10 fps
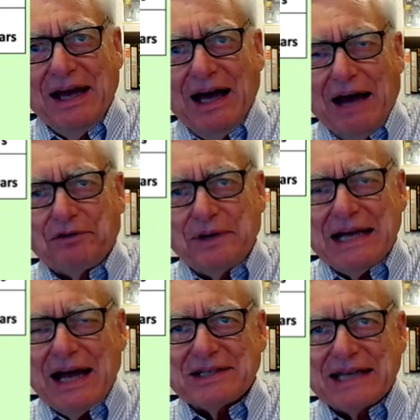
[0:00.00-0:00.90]
of
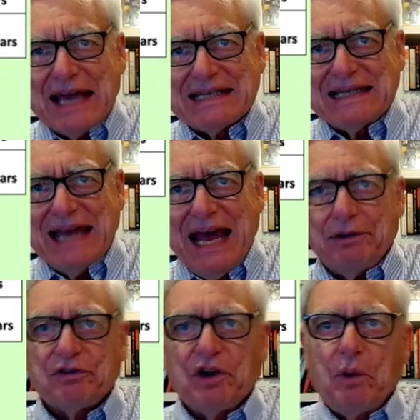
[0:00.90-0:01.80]
greenhouse gas in the
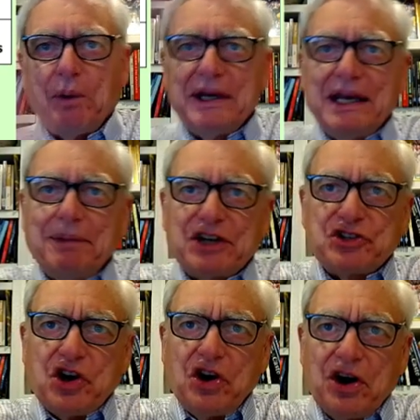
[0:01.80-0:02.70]
atmosphere. What we need to make
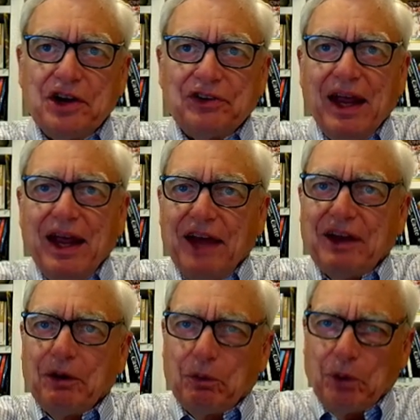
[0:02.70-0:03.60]
sure is
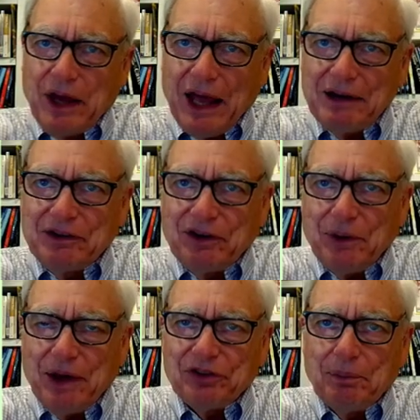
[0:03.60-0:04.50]
then we're getting to
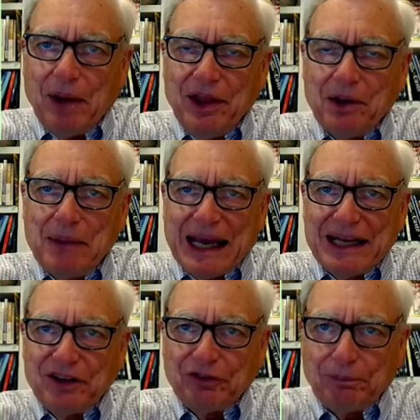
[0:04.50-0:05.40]
have some other
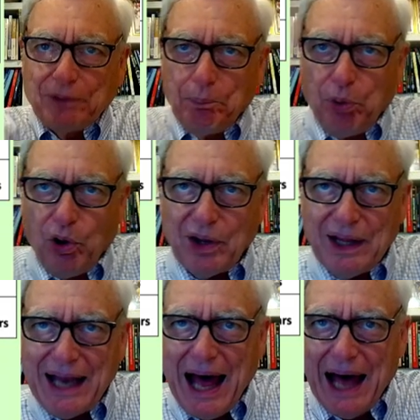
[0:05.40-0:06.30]
mechanism to pull
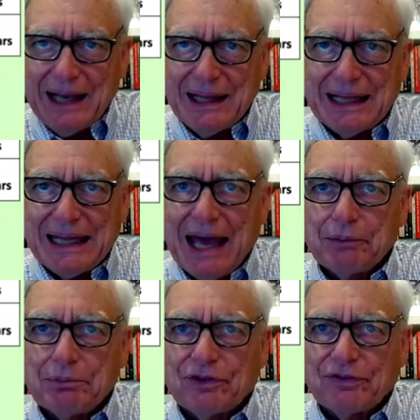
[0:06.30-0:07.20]
it out of the
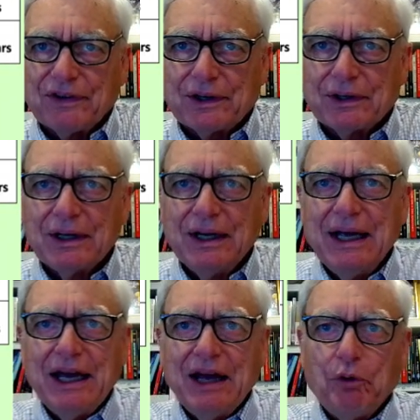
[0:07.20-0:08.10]
atmosphere.
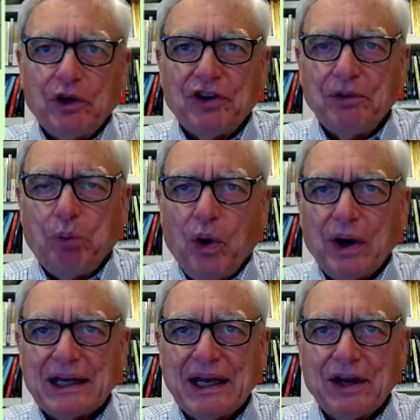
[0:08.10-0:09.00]
What's
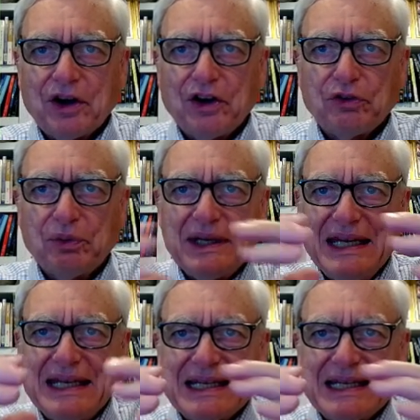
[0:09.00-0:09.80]
important here is we need to